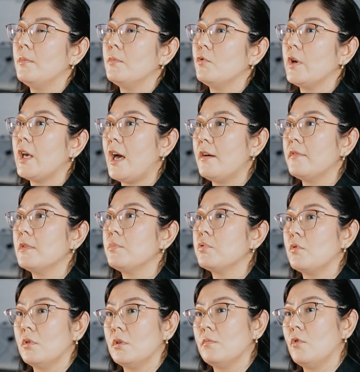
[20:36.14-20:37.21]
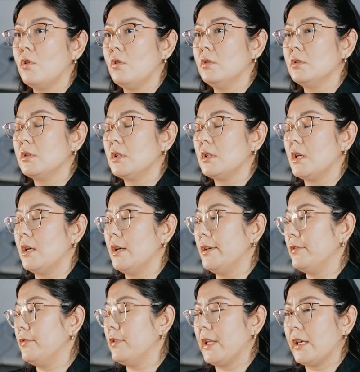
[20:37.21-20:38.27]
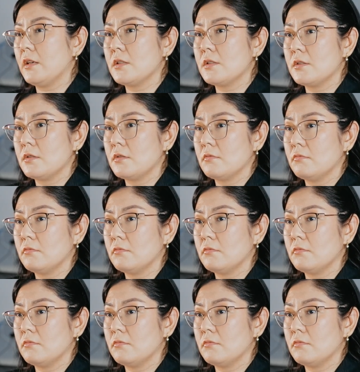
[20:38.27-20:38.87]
We have a program called Flex.